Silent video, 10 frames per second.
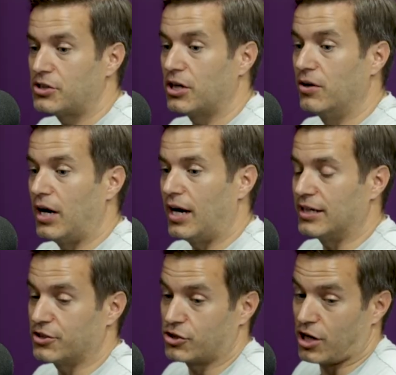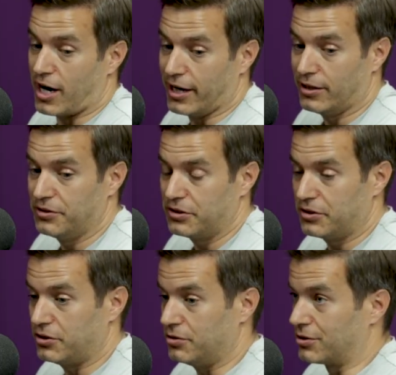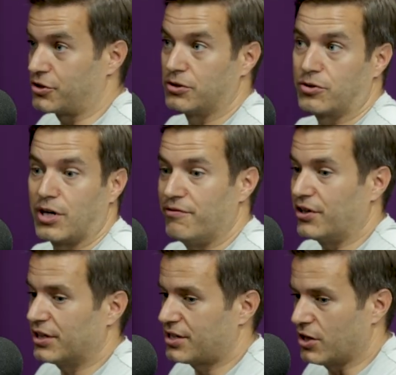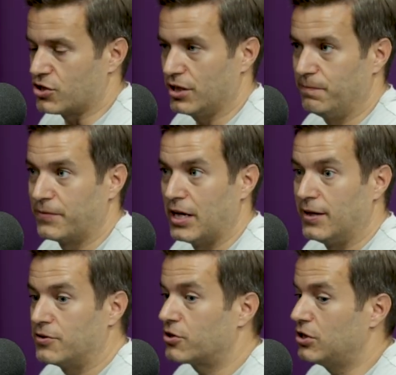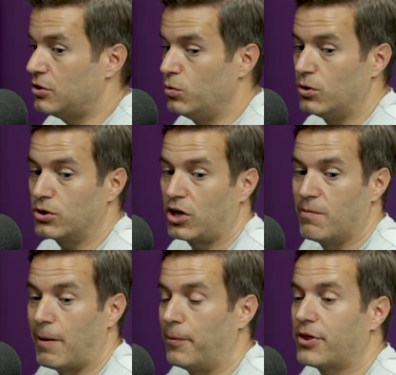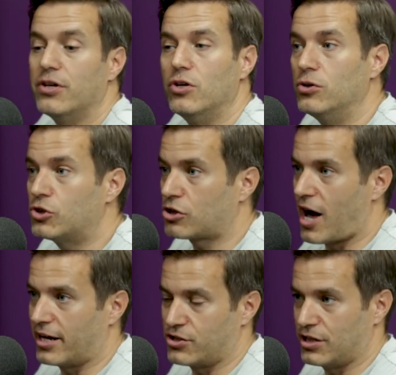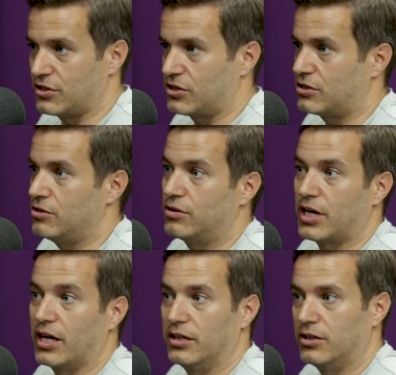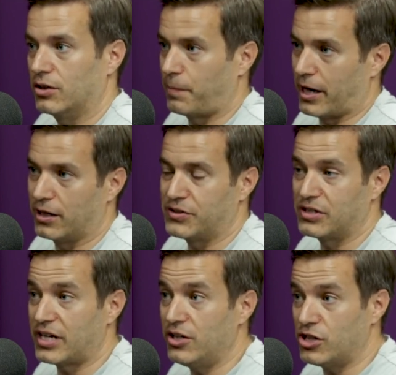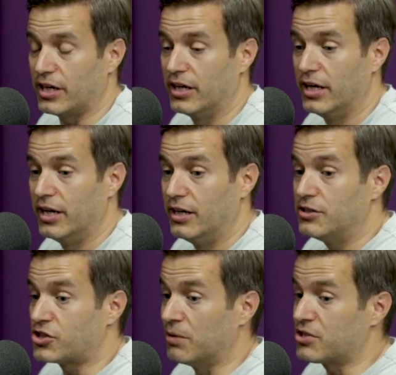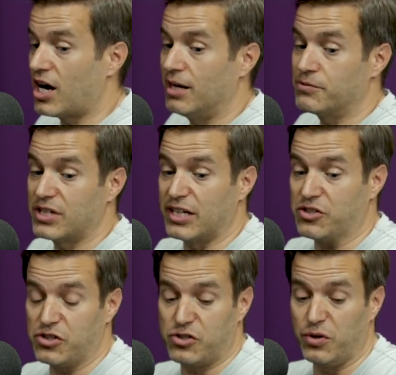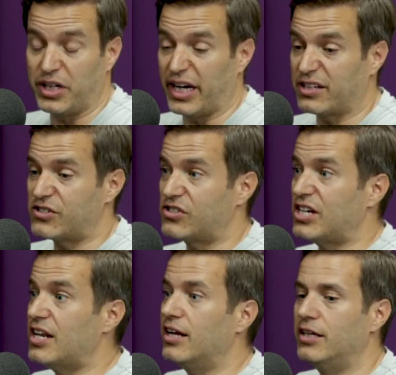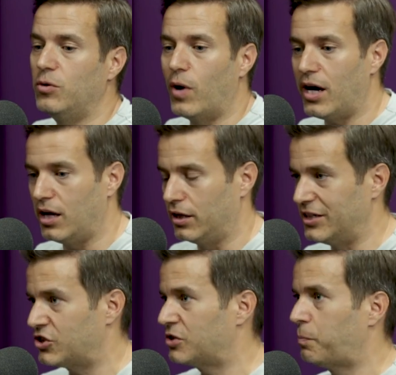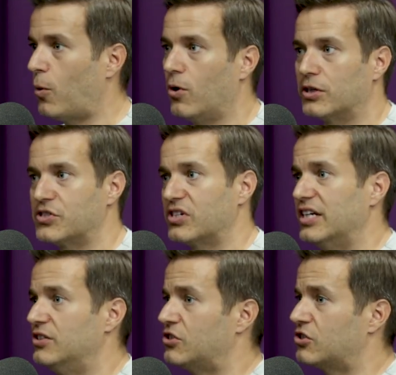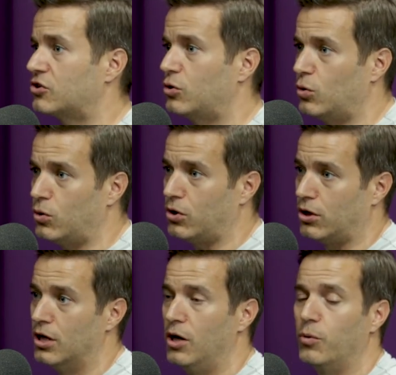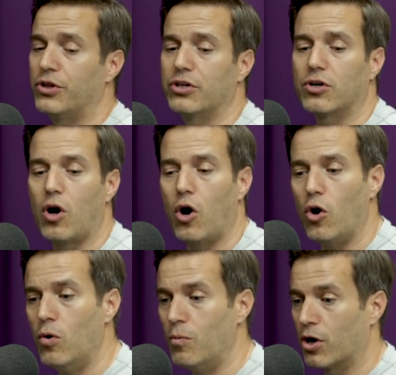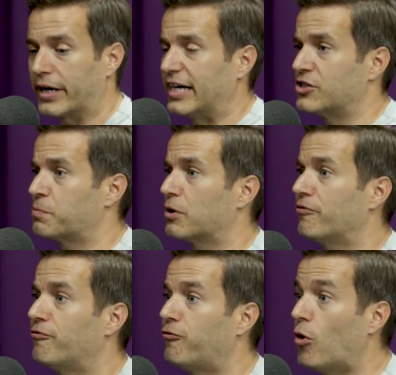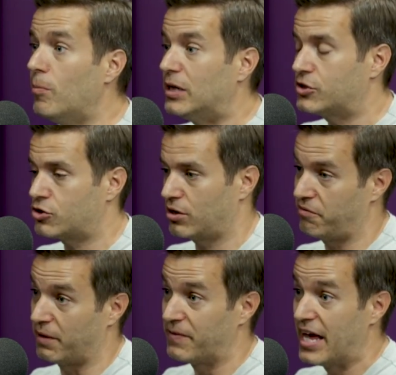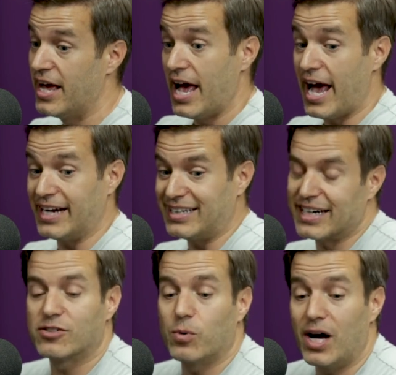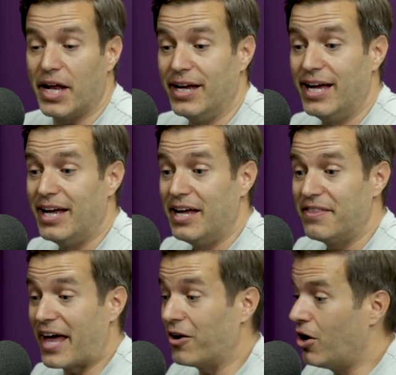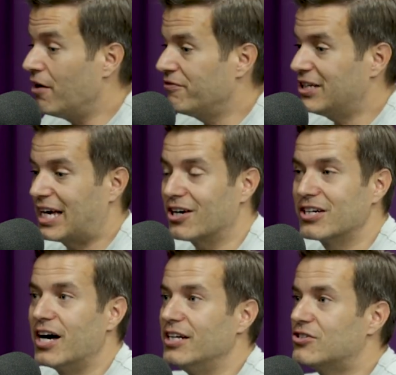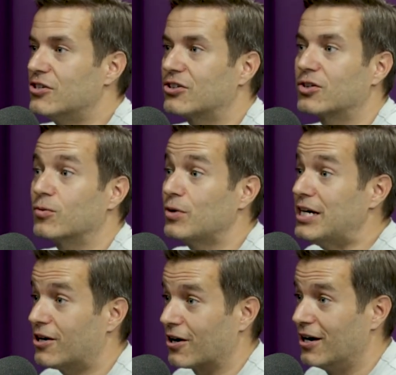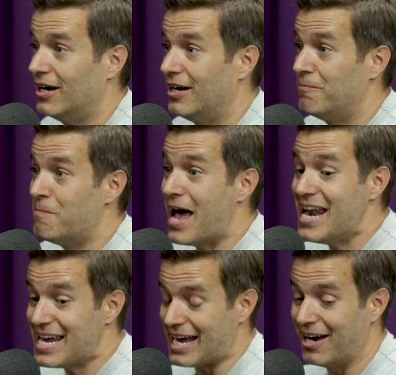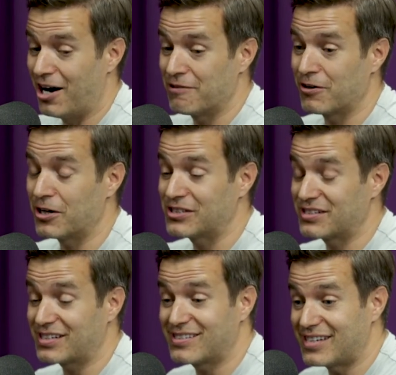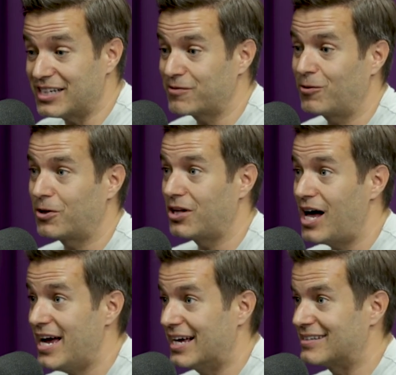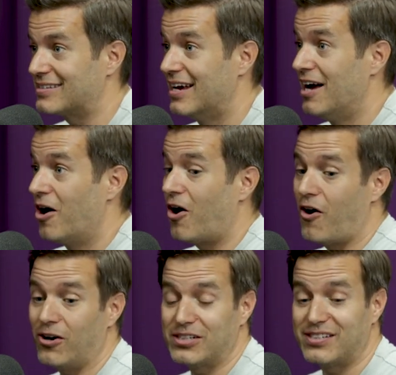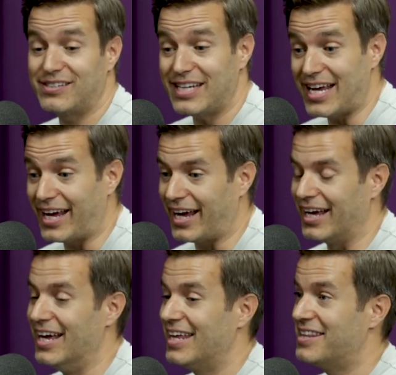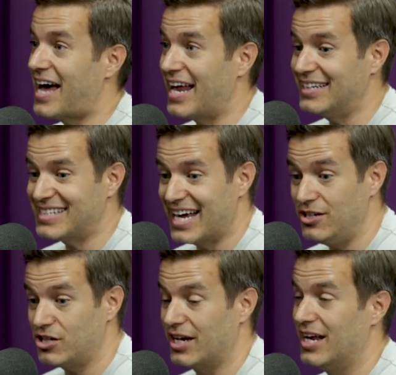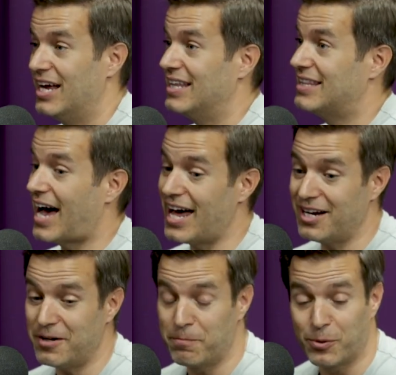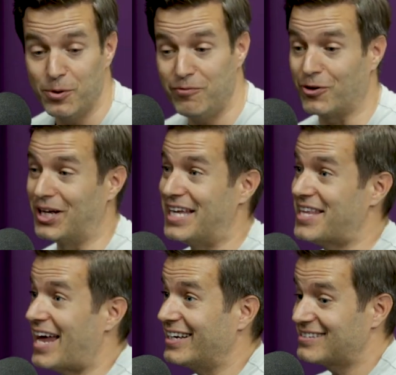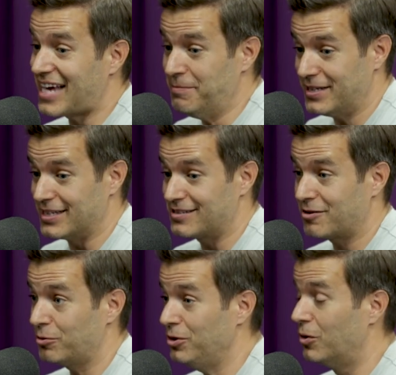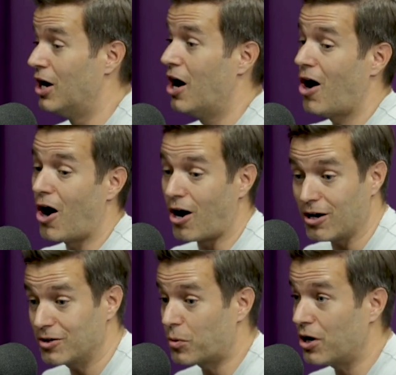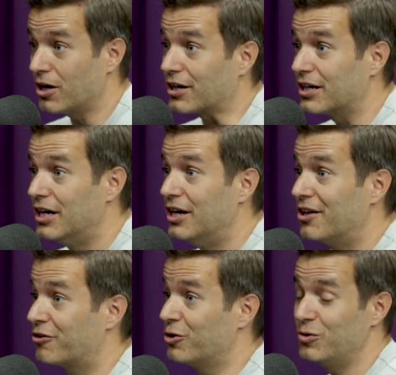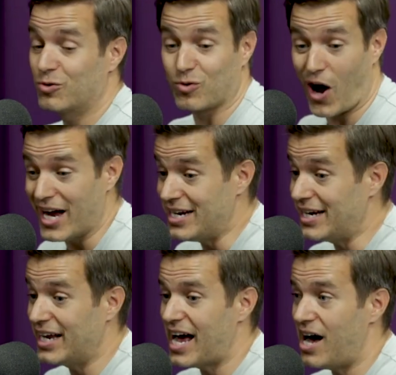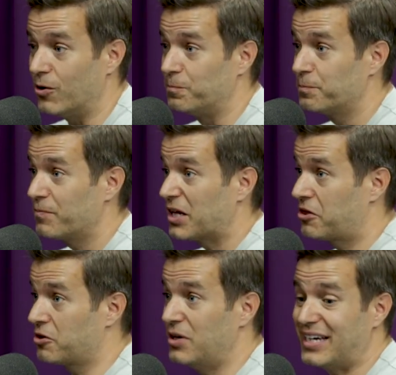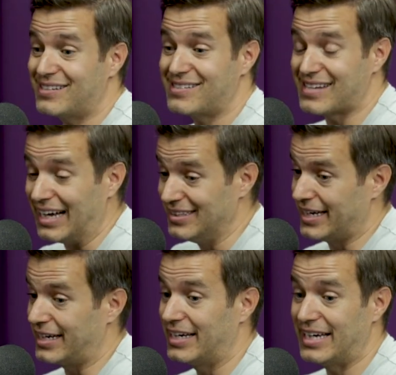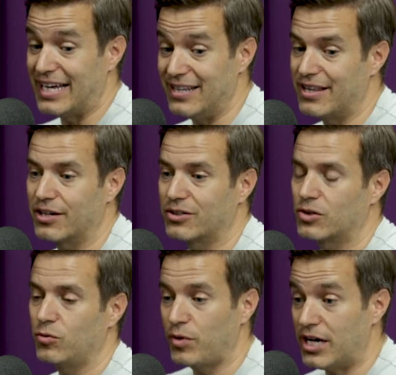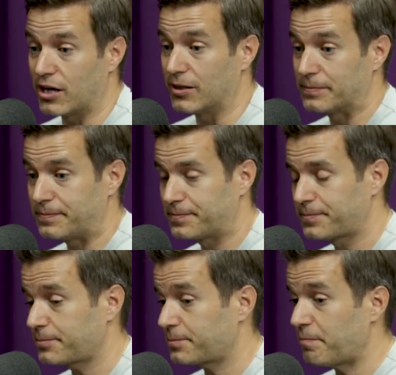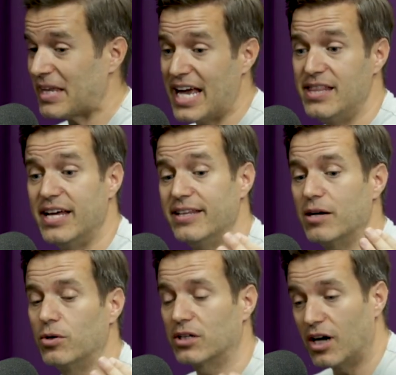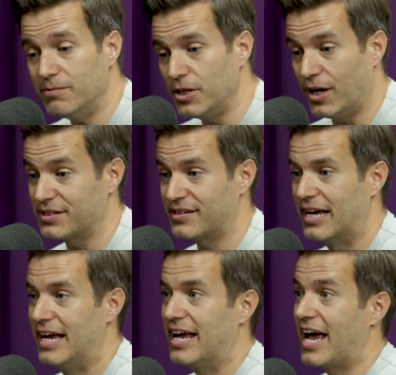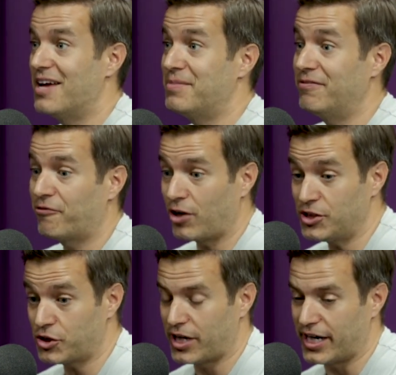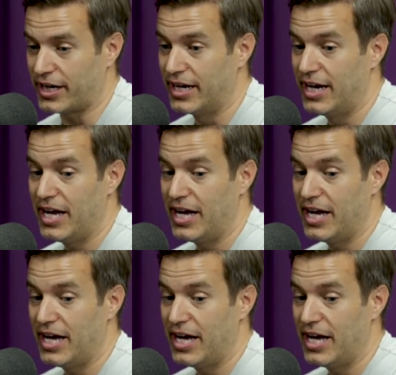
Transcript: So, as a child, you are still craving attention. So, you will come up with new strategies to get your parents' attention. Sometimes it's doing exceedingly well in sports, in school, with your homework. It's performance driven. And guess what? that'll often carry on into your career. Many of our successful clients are seeking that attention, that approval, and that acceptance through hard work, through grinding it out, through excelling in their career. And then they will come to us and be frustrated